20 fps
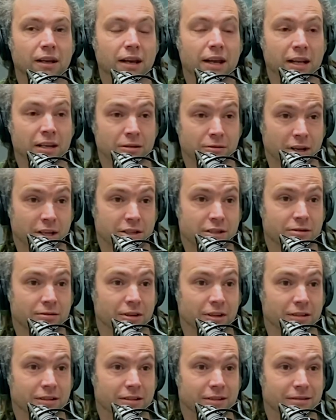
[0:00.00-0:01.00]
in a
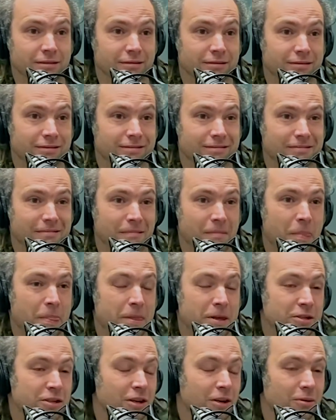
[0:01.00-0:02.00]
restaurant.
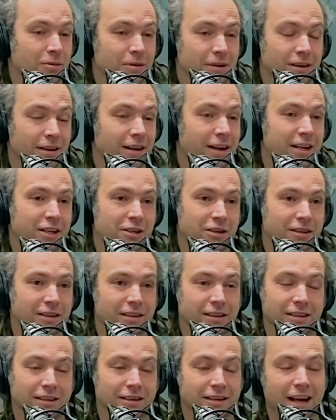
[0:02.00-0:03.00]
So
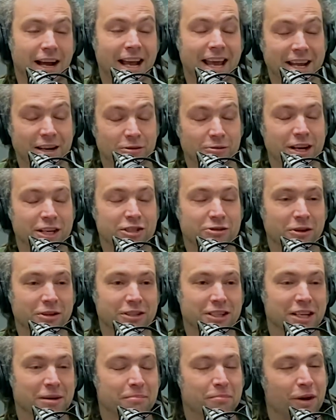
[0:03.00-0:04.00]
I had a
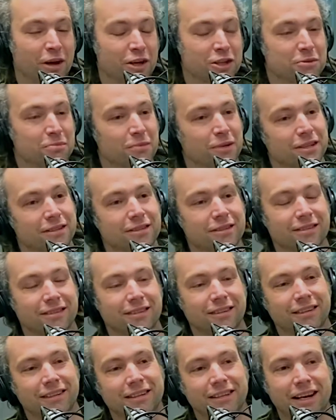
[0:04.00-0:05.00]
restaurant in the past, but
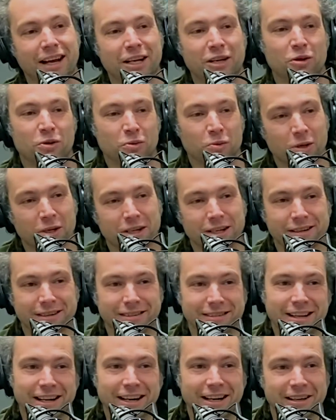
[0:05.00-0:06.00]
I don't work
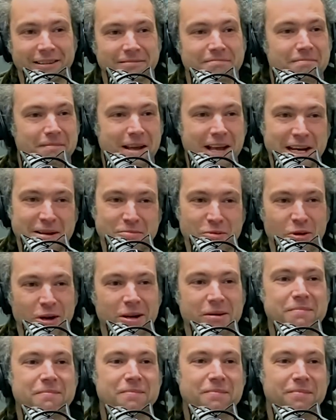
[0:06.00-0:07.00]
there anymore.